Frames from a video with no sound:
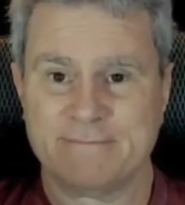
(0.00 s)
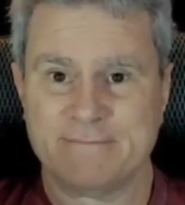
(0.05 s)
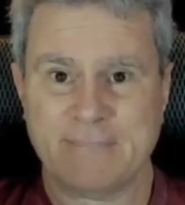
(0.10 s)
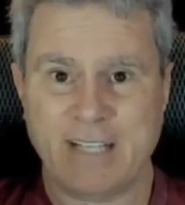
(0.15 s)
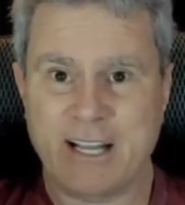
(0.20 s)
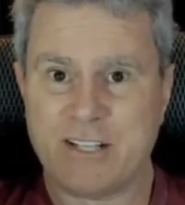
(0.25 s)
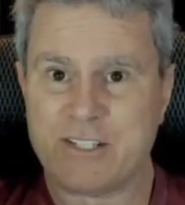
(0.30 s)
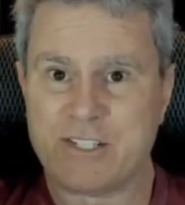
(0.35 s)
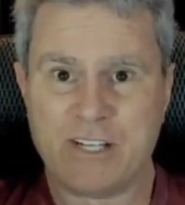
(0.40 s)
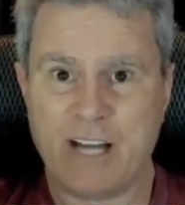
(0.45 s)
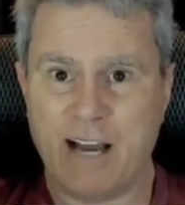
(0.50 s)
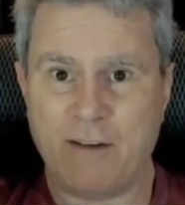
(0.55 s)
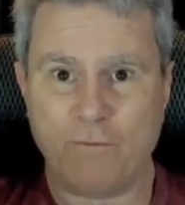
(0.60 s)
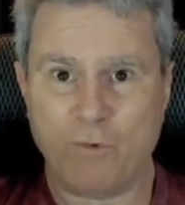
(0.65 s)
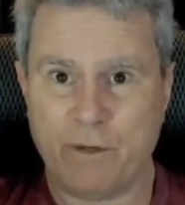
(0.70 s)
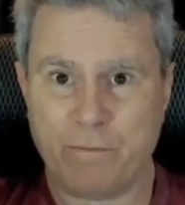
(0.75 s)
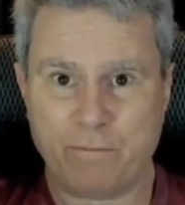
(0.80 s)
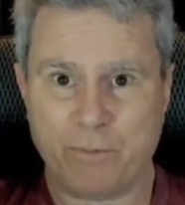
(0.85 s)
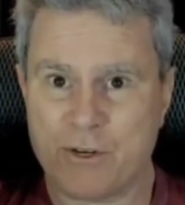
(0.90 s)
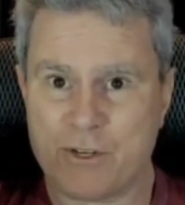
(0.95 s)
It's not
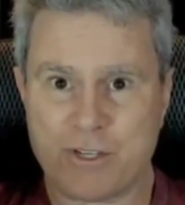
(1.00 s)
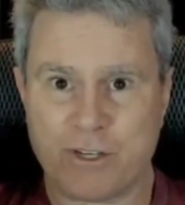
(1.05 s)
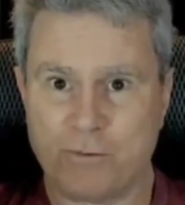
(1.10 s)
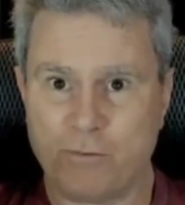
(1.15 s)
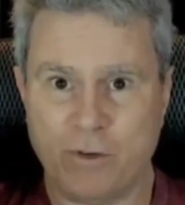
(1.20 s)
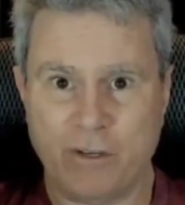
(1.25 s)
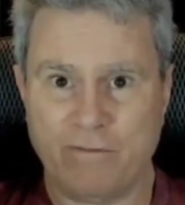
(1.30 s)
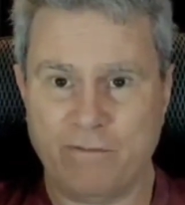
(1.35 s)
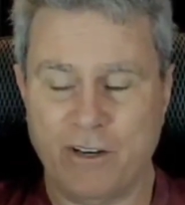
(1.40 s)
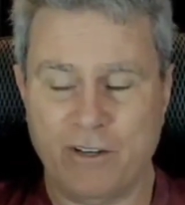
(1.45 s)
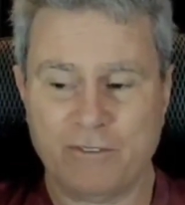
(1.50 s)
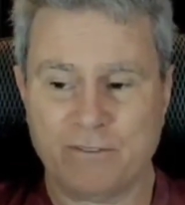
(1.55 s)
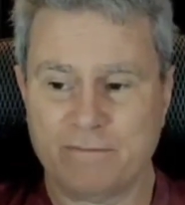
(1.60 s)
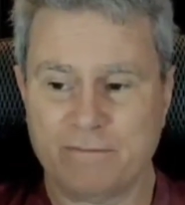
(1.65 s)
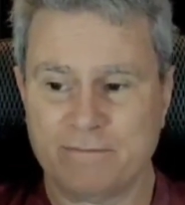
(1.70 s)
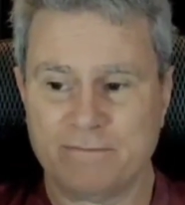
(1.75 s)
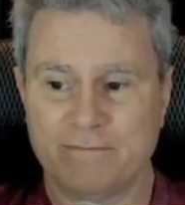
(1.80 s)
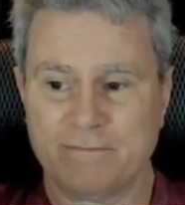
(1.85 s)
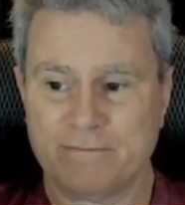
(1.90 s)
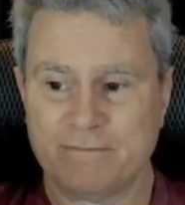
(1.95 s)
one person, one vote.
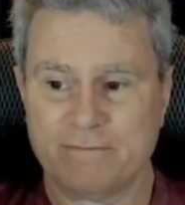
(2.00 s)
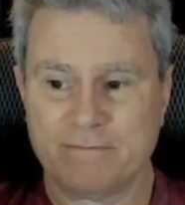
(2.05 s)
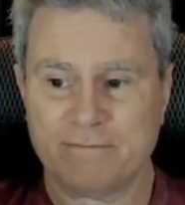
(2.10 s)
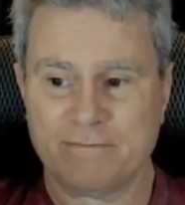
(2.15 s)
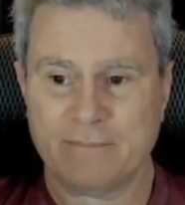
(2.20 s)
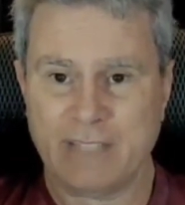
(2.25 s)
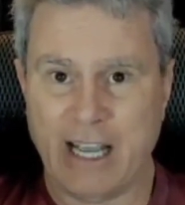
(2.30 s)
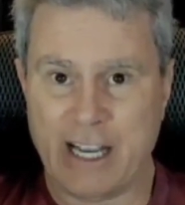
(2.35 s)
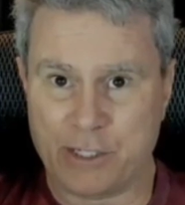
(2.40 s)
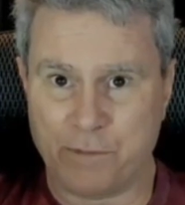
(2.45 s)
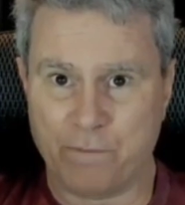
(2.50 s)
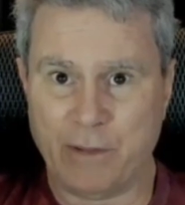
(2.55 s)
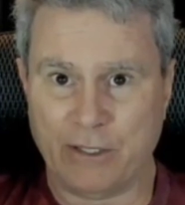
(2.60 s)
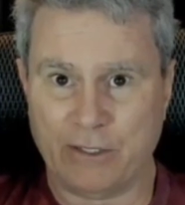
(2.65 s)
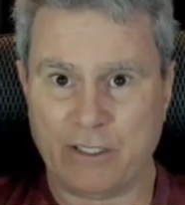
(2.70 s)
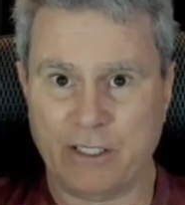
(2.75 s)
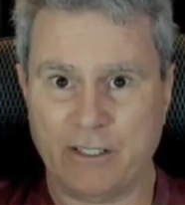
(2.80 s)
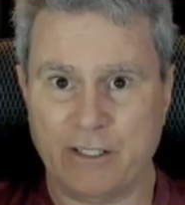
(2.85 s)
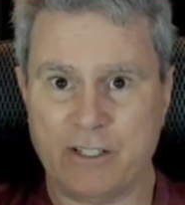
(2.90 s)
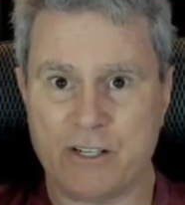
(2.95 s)
It's
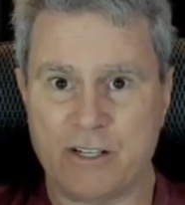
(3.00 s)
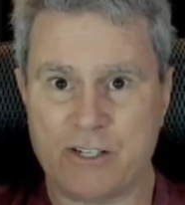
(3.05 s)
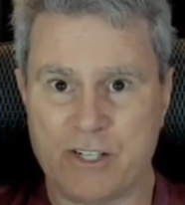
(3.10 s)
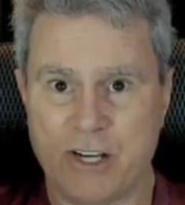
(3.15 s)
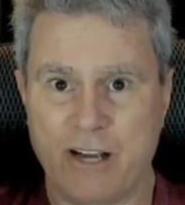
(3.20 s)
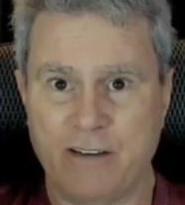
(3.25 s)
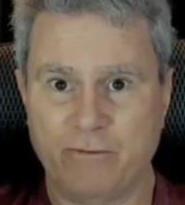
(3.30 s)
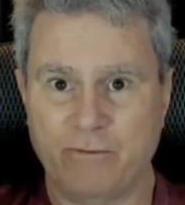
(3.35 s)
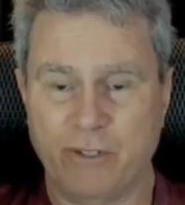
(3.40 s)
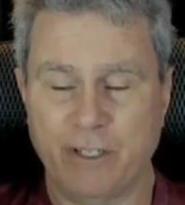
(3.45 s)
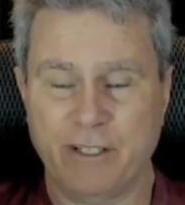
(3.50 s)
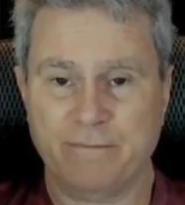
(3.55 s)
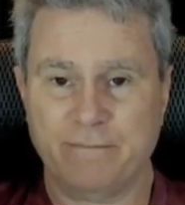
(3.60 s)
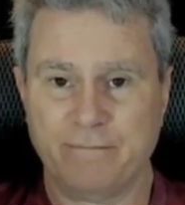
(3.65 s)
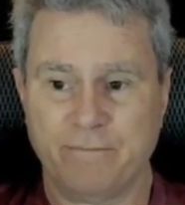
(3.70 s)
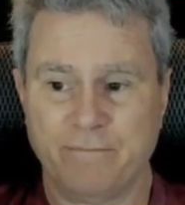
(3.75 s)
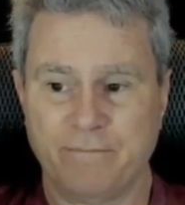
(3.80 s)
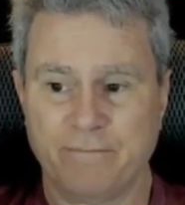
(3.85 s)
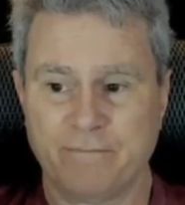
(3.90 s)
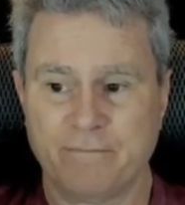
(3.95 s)
built into the software.
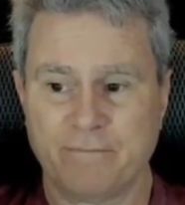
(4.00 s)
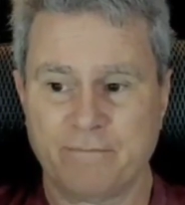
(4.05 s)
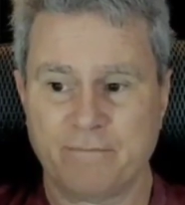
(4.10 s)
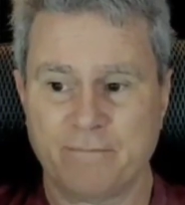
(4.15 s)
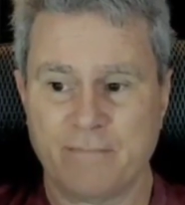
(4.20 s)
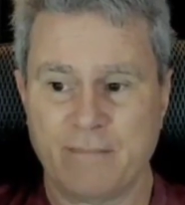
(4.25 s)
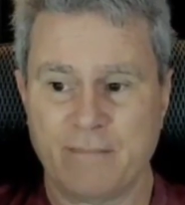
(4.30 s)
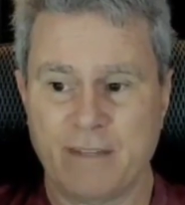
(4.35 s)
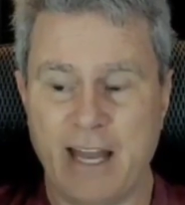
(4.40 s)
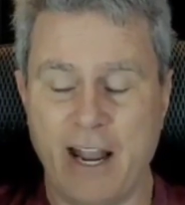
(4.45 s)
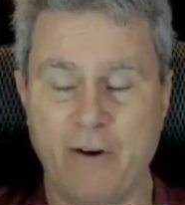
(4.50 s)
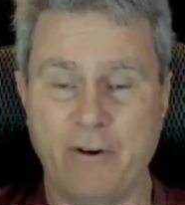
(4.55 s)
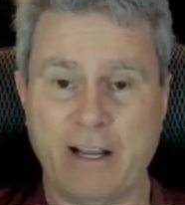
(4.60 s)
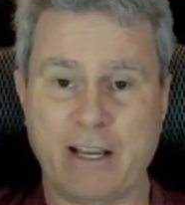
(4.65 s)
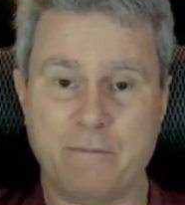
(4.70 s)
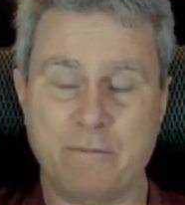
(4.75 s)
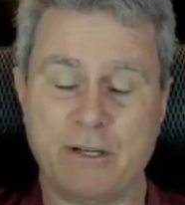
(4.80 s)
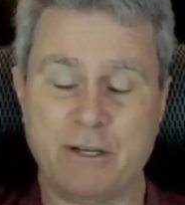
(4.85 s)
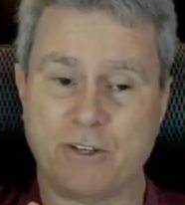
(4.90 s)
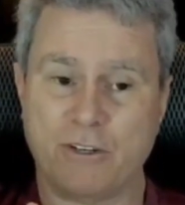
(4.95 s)
Now, it
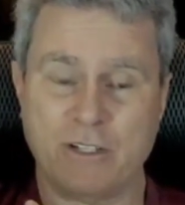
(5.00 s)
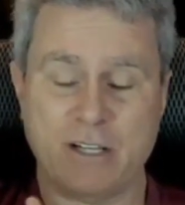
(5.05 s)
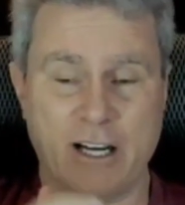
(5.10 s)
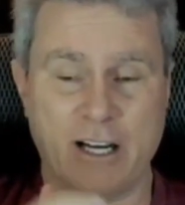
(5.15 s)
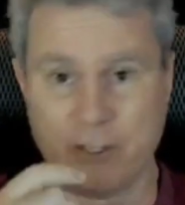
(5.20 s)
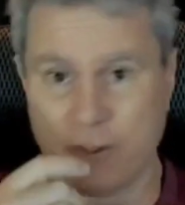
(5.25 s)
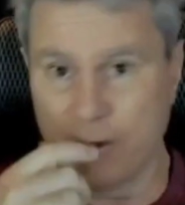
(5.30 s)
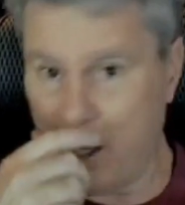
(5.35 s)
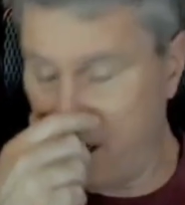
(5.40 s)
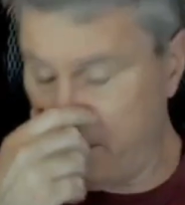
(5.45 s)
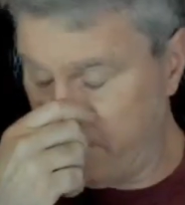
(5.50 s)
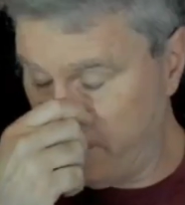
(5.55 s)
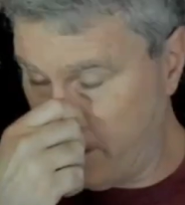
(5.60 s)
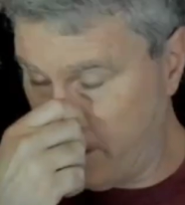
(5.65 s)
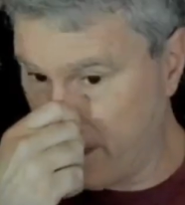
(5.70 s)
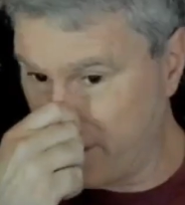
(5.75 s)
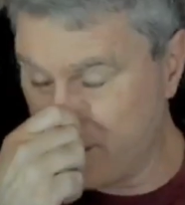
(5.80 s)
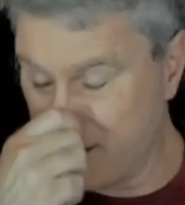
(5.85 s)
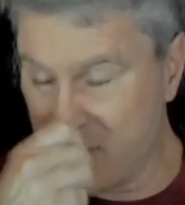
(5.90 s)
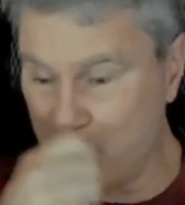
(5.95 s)
can be turned on or off.
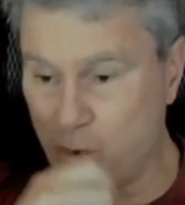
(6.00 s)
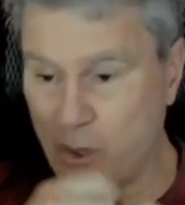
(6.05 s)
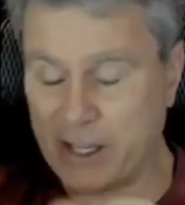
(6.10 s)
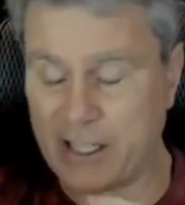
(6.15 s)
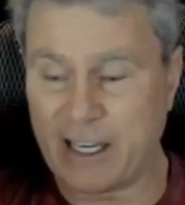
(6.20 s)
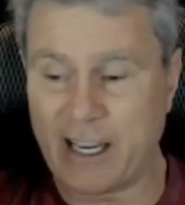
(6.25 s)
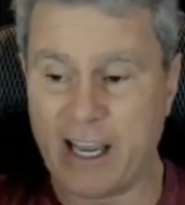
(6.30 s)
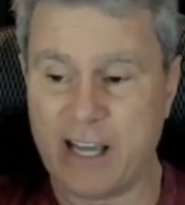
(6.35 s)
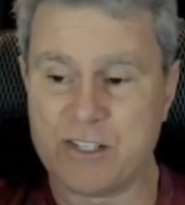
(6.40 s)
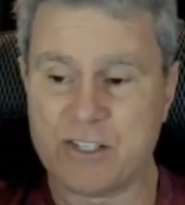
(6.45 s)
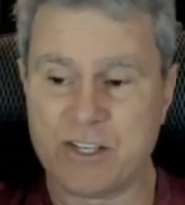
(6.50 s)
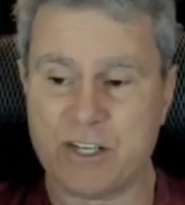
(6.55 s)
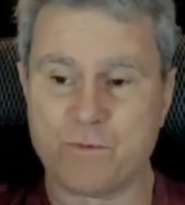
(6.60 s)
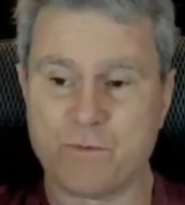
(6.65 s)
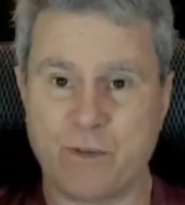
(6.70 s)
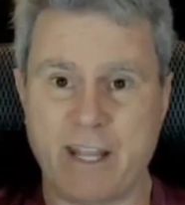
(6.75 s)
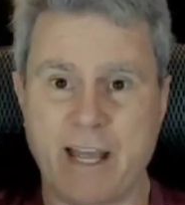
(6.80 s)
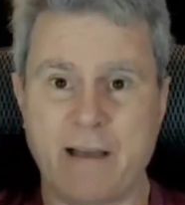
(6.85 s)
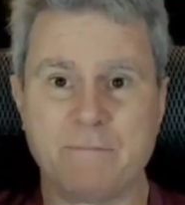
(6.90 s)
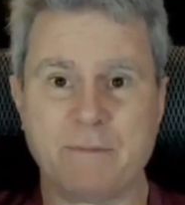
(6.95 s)
I don't know what the case is
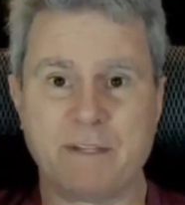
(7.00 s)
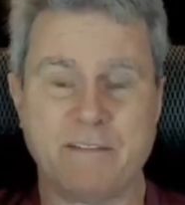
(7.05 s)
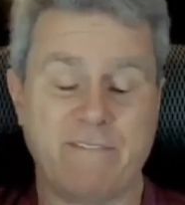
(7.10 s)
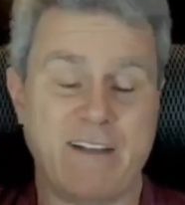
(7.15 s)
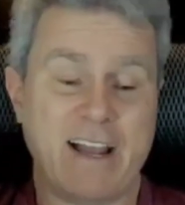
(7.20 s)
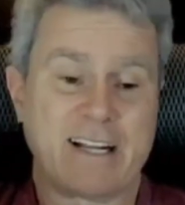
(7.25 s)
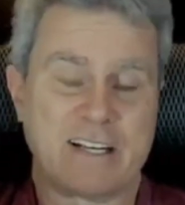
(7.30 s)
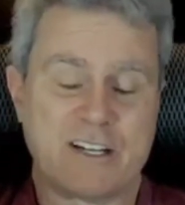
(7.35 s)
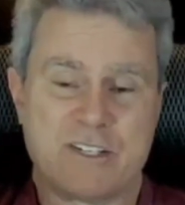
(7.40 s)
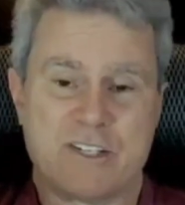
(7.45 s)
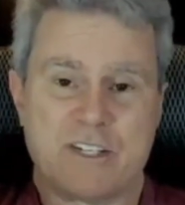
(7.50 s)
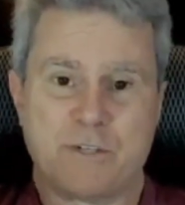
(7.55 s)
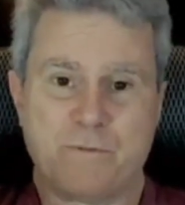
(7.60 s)
with that, but the fact is it's